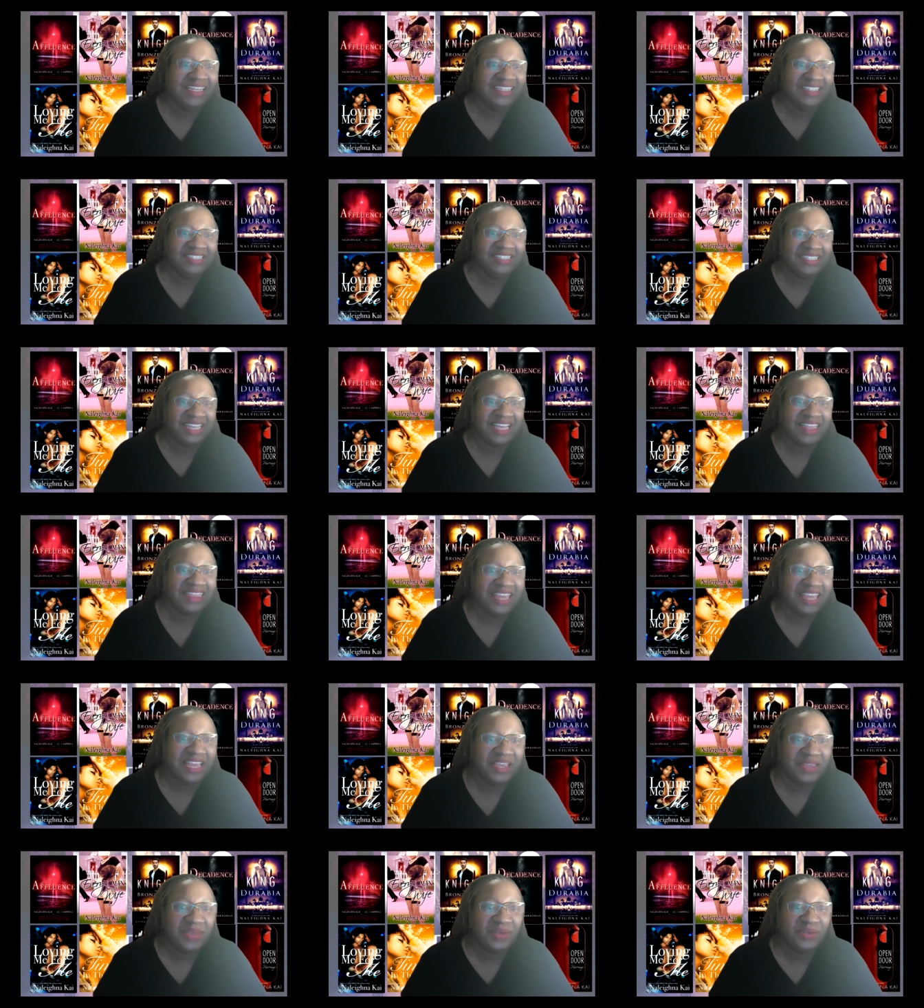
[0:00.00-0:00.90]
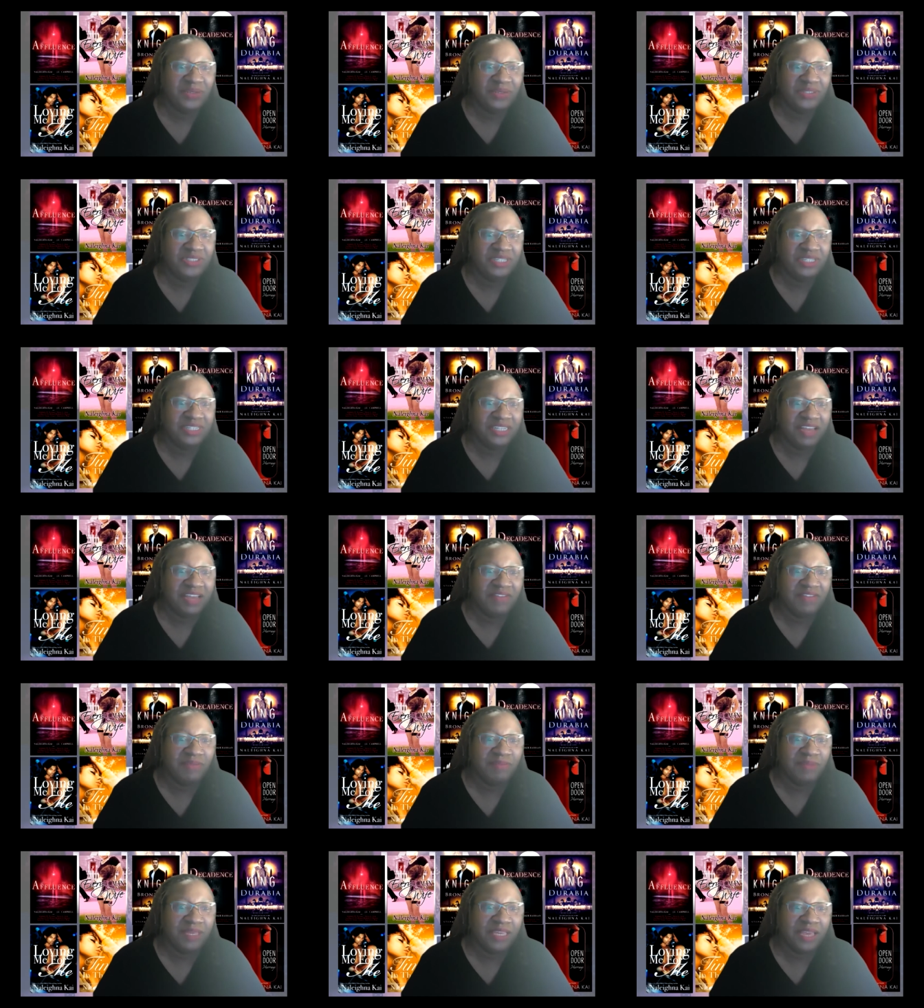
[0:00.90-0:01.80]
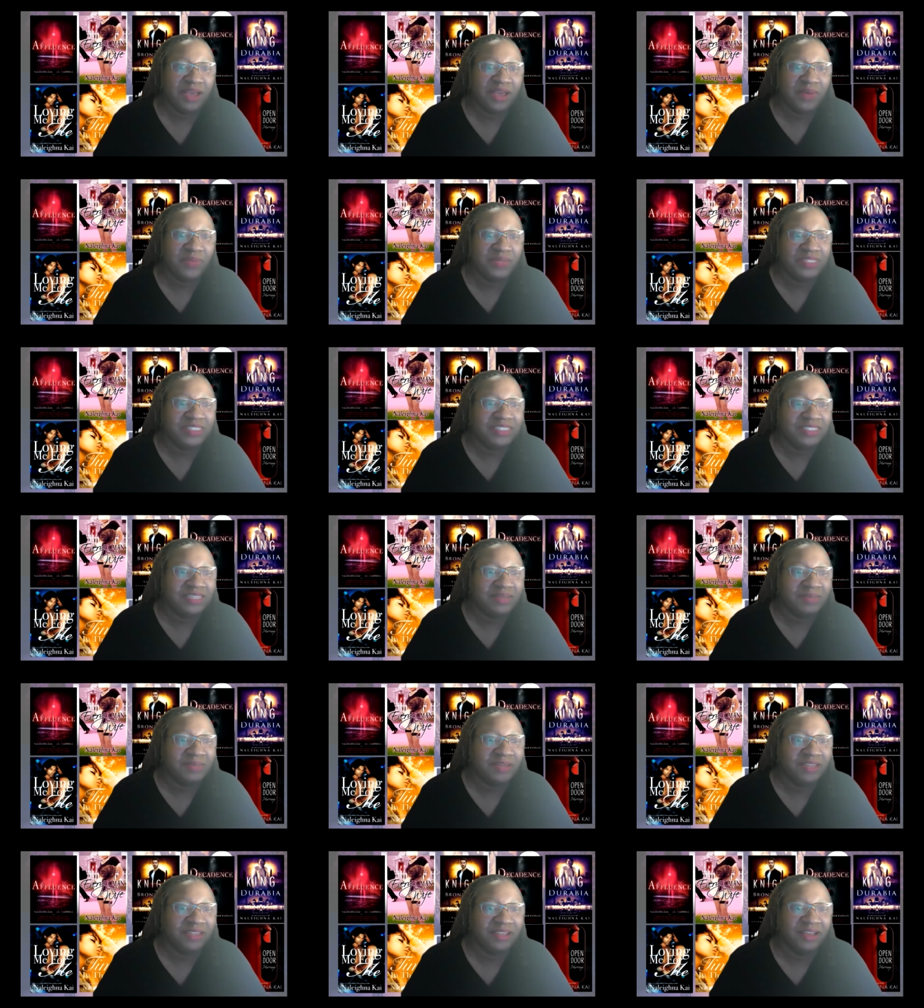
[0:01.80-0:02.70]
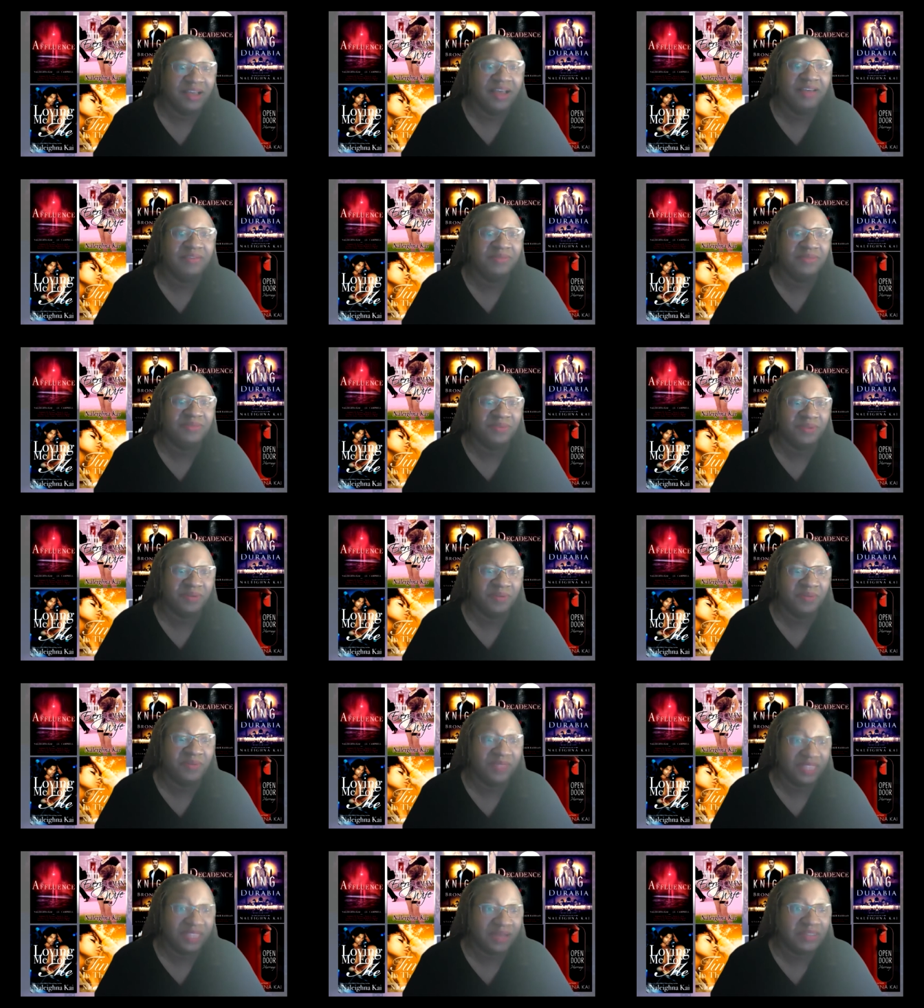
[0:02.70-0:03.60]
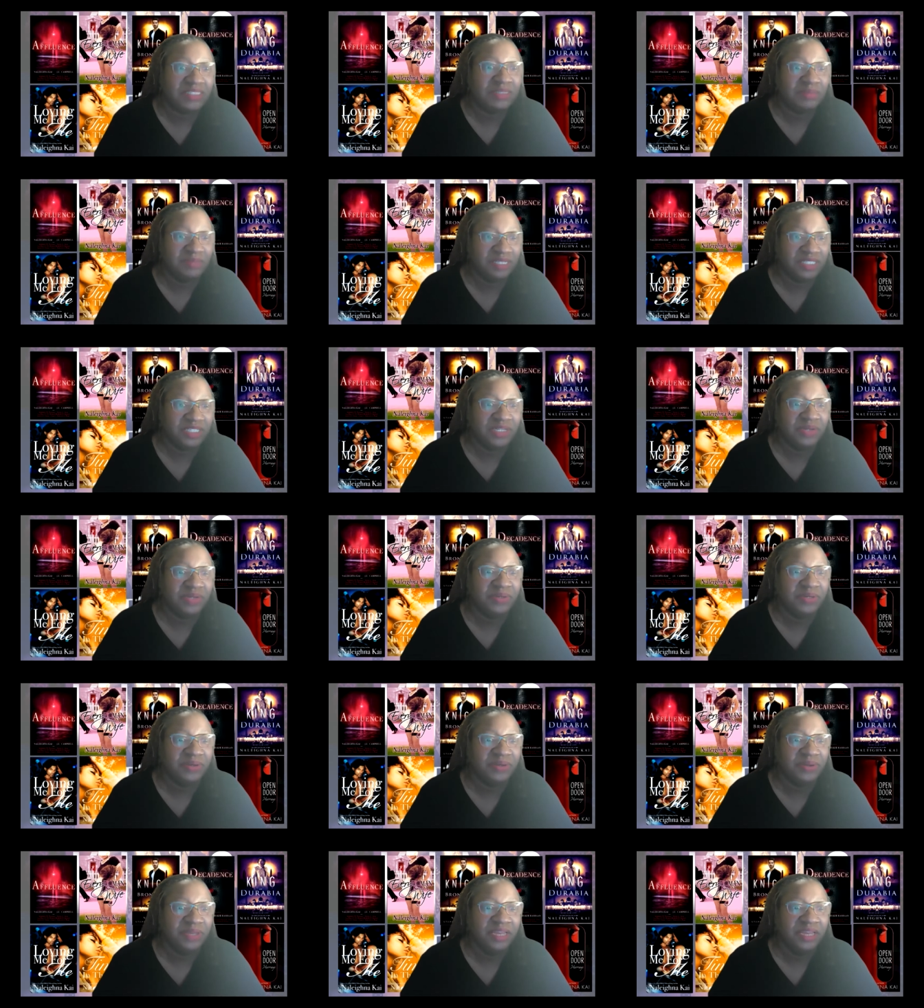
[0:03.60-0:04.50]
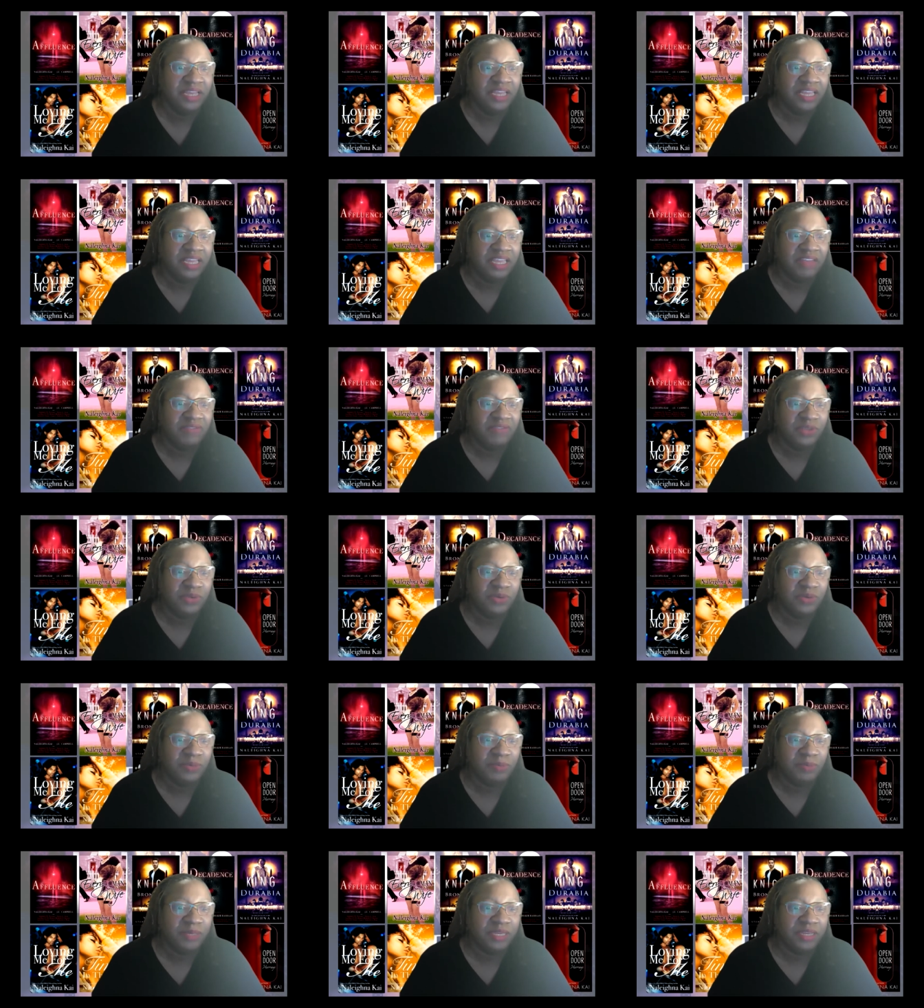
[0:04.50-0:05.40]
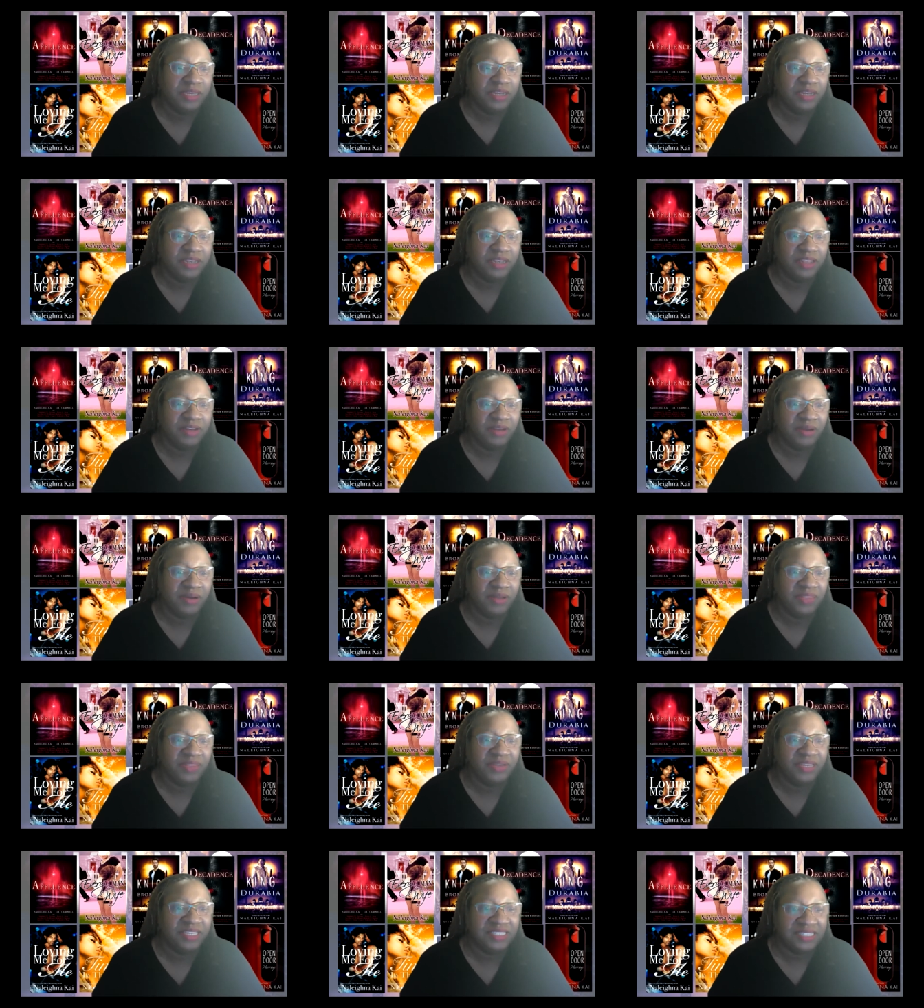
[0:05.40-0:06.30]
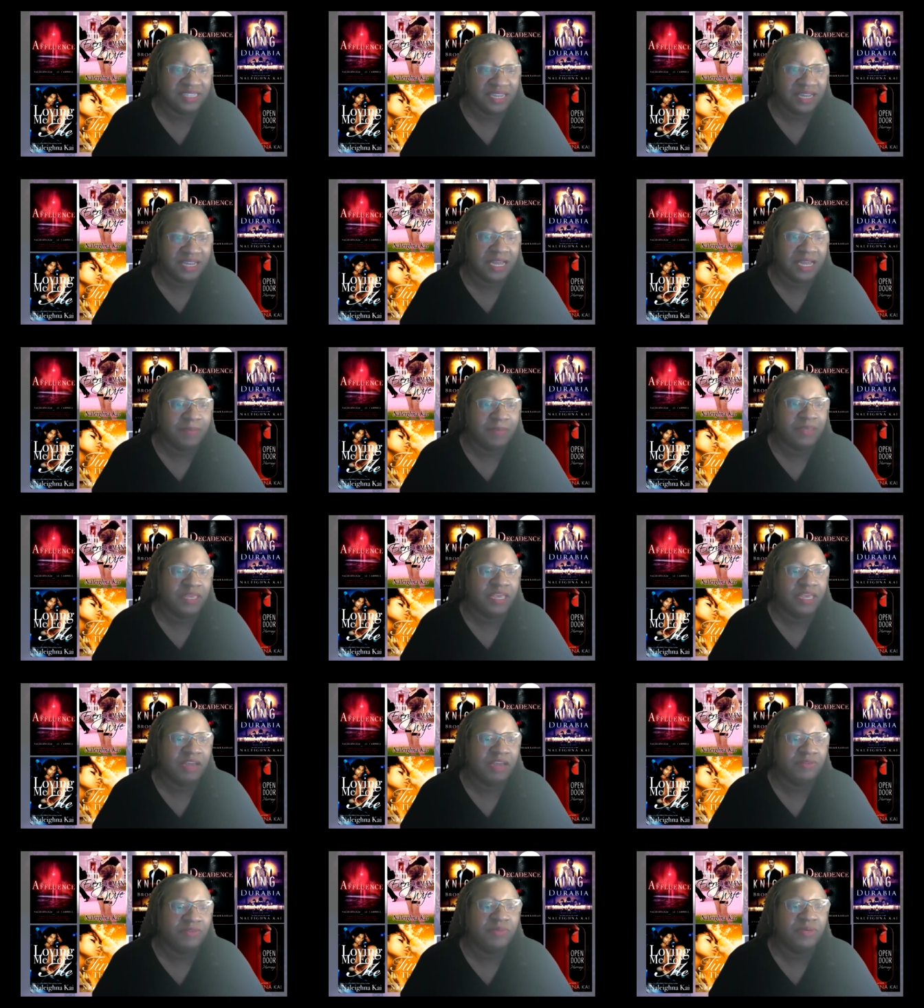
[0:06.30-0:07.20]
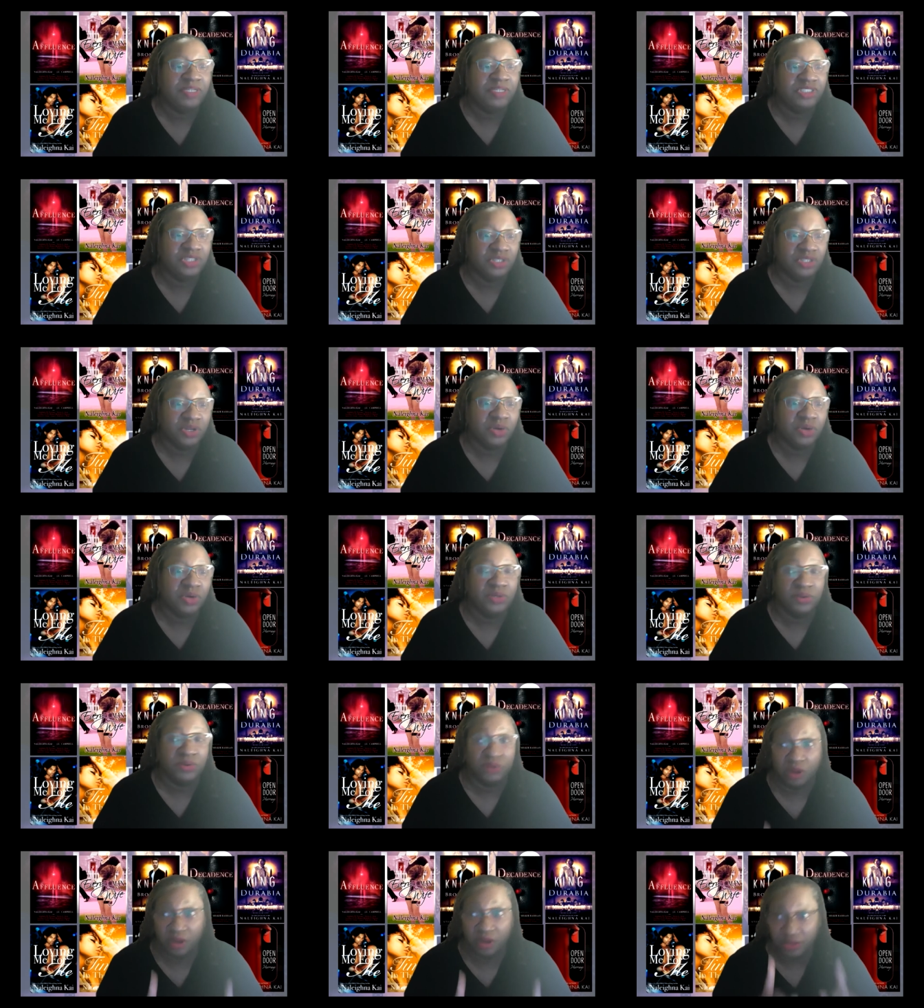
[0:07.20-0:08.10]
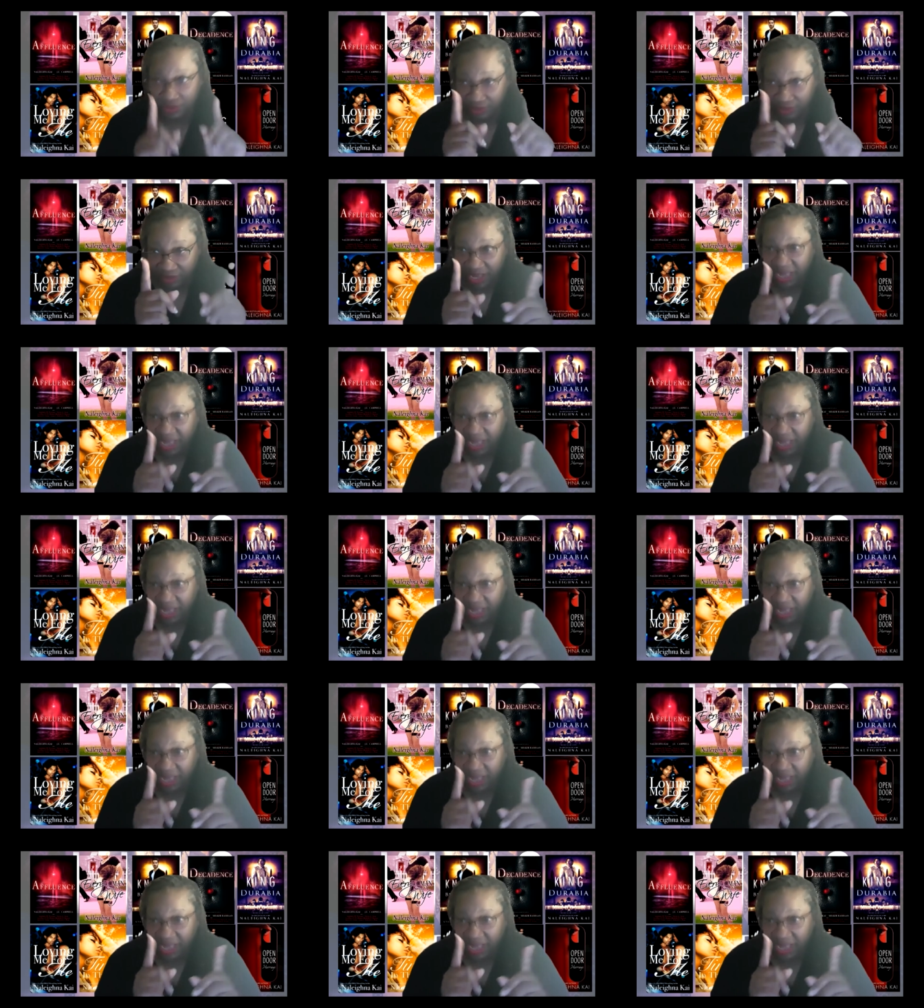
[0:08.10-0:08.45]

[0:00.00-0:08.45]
She said, thank you. You should never be out with some out without some material. If you being an author isn't a hobby, everyone should know you're an author.